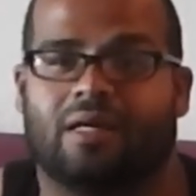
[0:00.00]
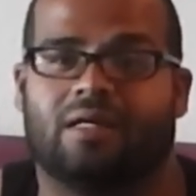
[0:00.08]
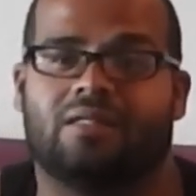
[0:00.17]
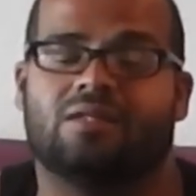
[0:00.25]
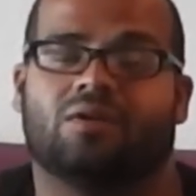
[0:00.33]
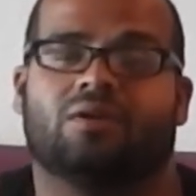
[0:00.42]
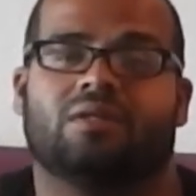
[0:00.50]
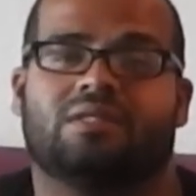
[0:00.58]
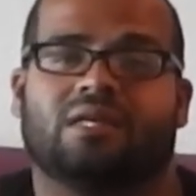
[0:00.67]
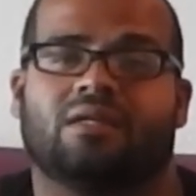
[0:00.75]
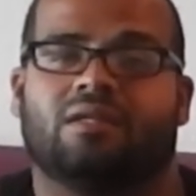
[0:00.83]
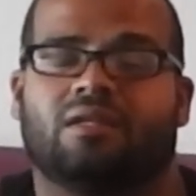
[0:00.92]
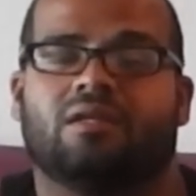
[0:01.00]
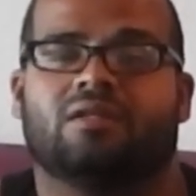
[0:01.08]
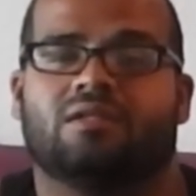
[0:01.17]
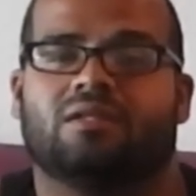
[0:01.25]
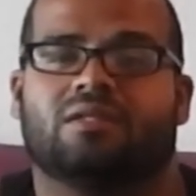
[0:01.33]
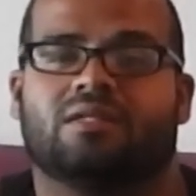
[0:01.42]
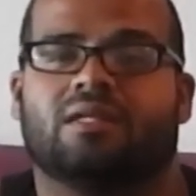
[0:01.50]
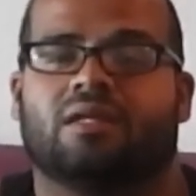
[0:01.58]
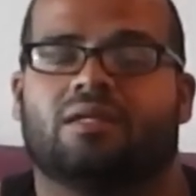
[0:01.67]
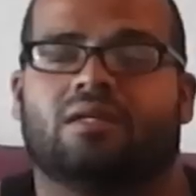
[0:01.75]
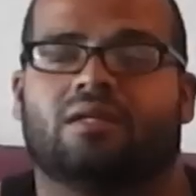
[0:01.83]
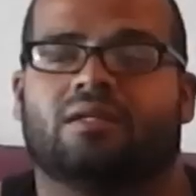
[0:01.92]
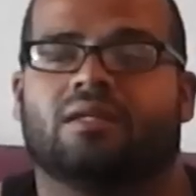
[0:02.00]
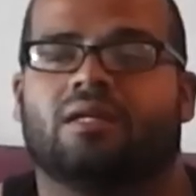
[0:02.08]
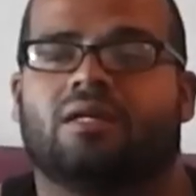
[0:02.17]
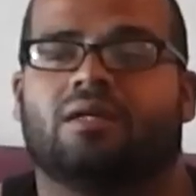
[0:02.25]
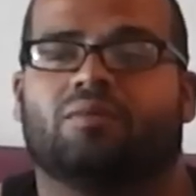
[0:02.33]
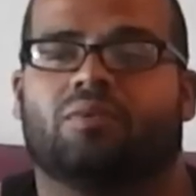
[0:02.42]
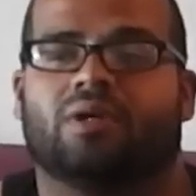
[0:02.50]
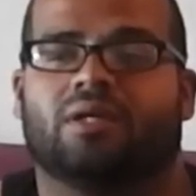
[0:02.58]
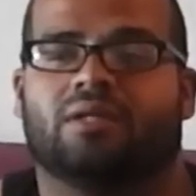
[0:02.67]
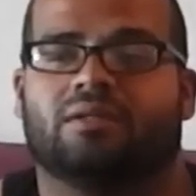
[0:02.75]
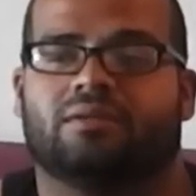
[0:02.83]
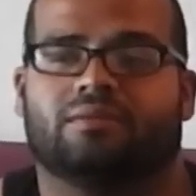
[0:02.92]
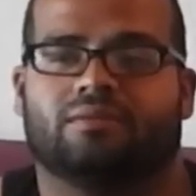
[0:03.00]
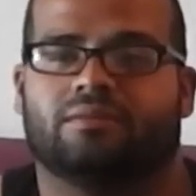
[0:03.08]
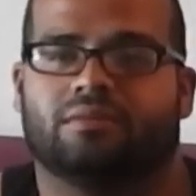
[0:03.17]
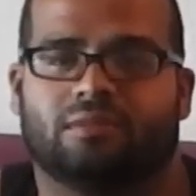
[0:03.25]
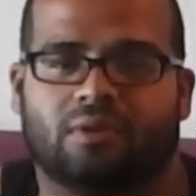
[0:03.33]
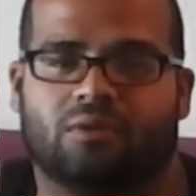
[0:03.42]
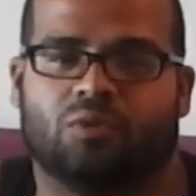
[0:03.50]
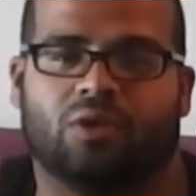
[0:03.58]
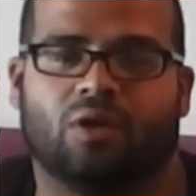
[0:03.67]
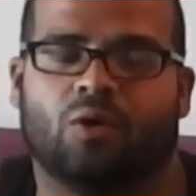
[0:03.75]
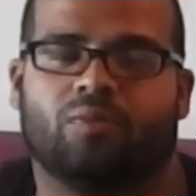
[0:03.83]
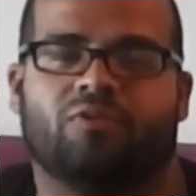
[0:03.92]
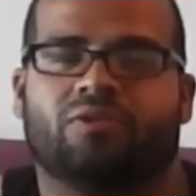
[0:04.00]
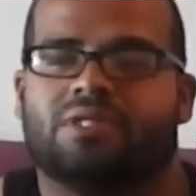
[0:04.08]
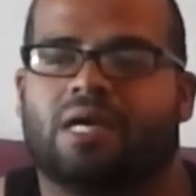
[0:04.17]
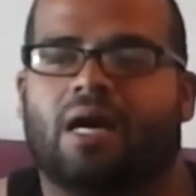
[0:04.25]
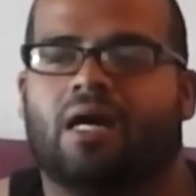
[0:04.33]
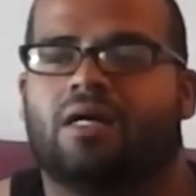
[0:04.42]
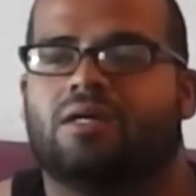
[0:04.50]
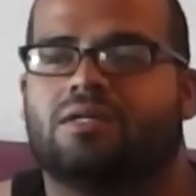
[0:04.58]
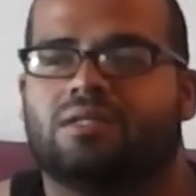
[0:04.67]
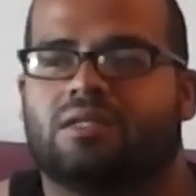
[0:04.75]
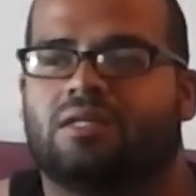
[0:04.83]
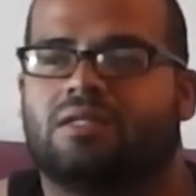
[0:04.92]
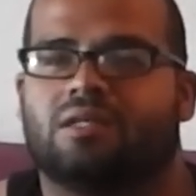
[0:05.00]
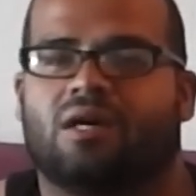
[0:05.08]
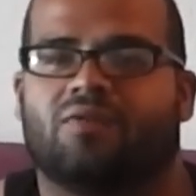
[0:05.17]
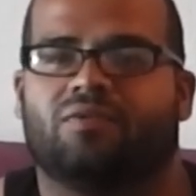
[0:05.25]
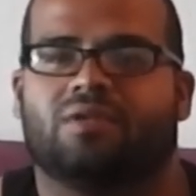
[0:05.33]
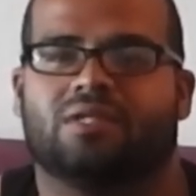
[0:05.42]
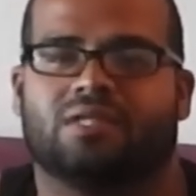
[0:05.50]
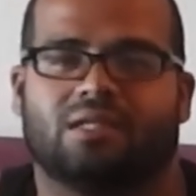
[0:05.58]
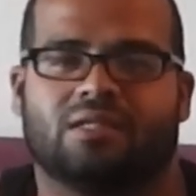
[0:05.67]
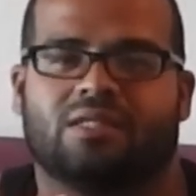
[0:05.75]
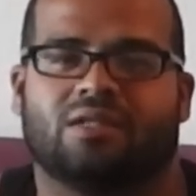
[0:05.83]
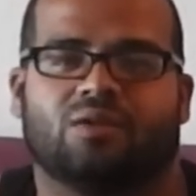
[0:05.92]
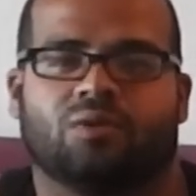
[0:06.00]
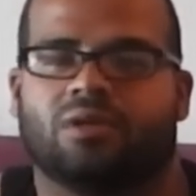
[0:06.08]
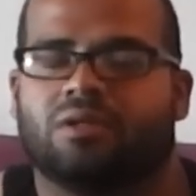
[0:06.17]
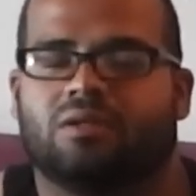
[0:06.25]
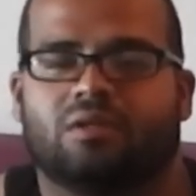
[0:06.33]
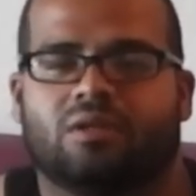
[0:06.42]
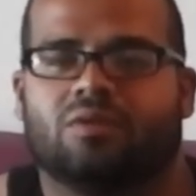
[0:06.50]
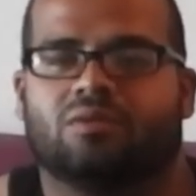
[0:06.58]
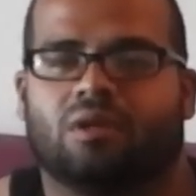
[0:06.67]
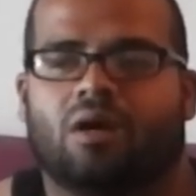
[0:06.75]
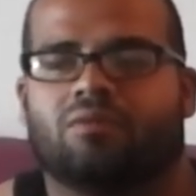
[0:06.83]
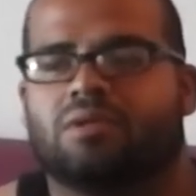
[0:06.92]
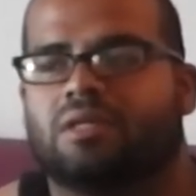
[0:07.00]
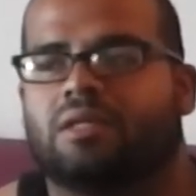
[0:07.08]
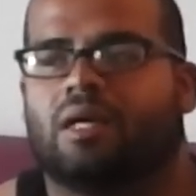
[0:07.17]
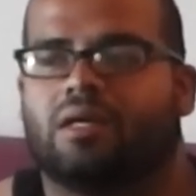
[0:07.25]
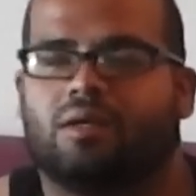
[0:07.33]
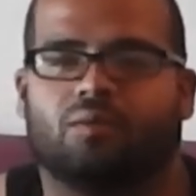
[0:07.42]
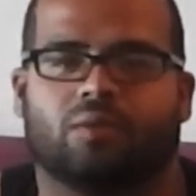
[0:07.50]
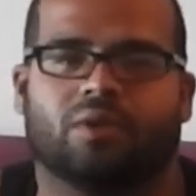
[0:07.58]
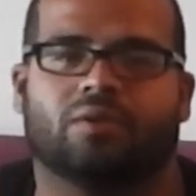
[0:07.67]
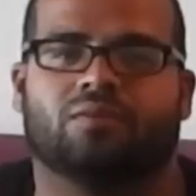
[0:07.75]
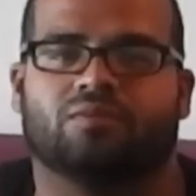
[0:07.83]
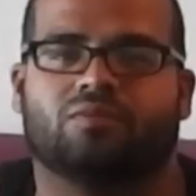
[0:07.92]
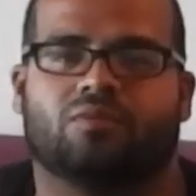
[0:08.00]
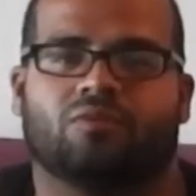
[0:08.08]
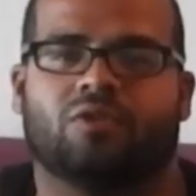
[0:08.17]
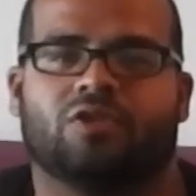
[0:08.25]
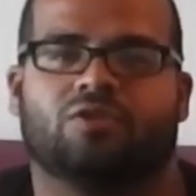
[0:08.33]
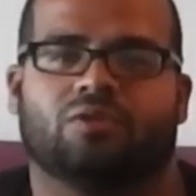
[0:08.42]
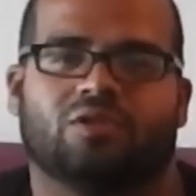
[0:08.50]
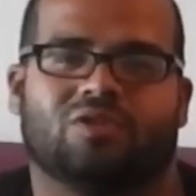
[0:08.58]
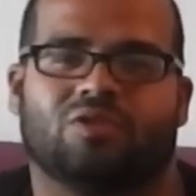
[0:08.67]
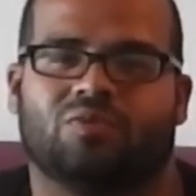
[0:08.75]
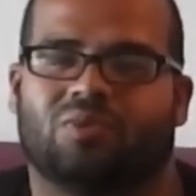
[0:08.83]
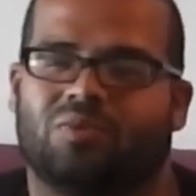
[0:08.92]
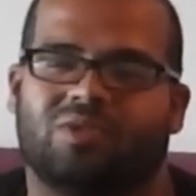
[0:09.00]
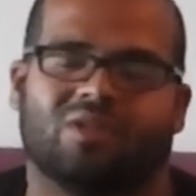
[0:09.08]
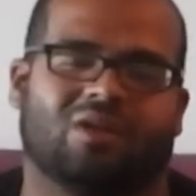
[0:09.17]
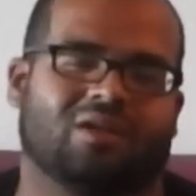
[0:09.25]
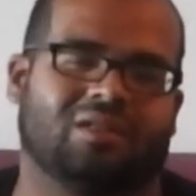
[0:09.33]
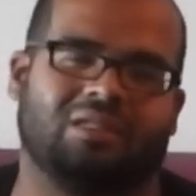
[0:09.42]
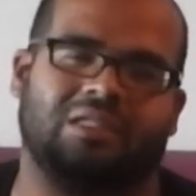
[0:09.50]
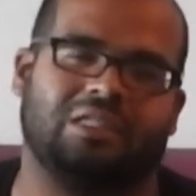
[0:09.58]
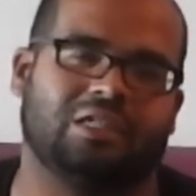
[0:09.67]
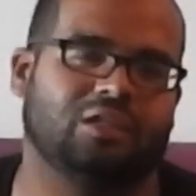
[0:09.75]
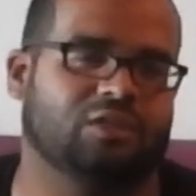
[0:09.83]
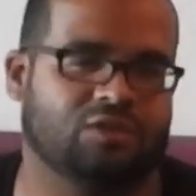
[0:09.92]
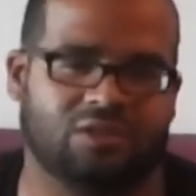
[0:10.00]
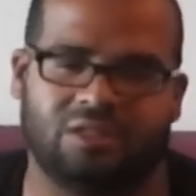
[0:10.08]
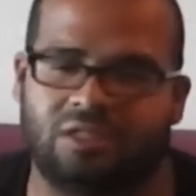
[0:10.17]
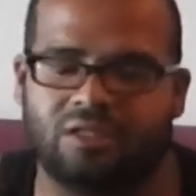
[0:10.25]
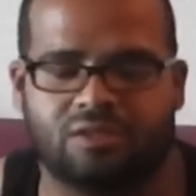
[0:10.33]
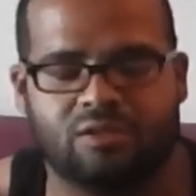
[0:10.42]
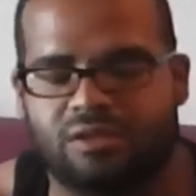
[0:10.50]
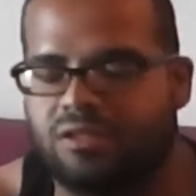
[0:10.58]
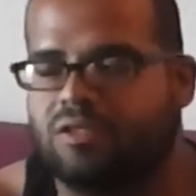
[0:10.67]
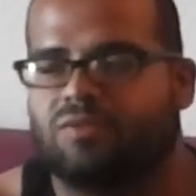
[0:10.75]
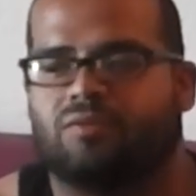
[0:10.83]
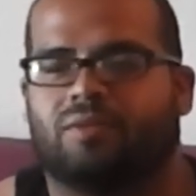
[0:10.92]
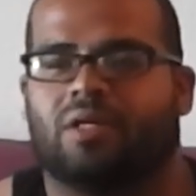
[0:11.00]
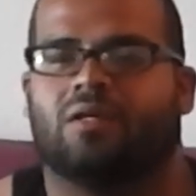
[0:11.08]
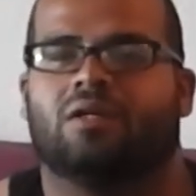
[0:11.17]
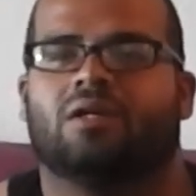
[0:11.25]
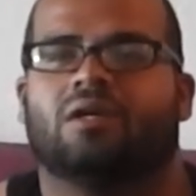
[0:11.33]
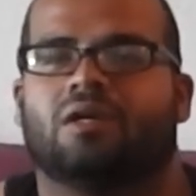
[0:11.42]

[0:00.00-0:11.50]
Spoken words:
And he's already 10th year in the league. But when Kobe retires and he's off in the sunset, or obviously Nike will retro his shoes. But we talking years from now.